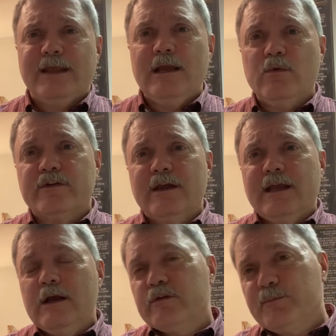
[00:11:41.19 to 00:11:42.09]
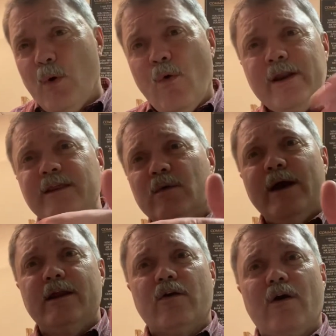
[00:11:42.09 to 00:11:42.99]
It was pointing the
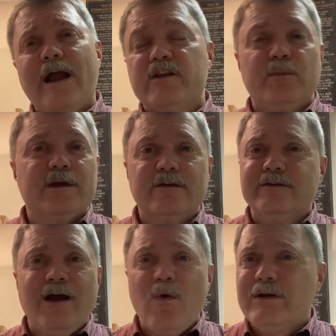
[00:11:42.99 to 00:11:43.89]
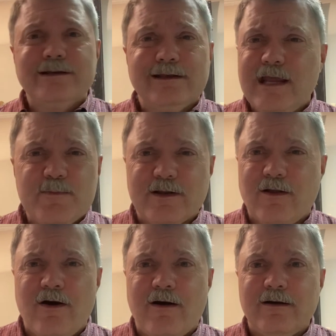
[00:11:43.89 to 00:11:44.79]
way to Christ, because no one could keep the
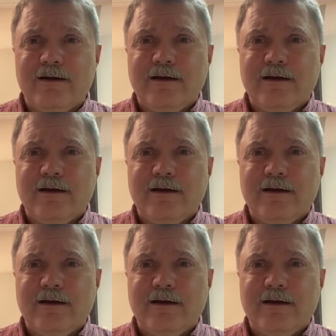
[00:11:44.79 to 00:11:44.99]
law.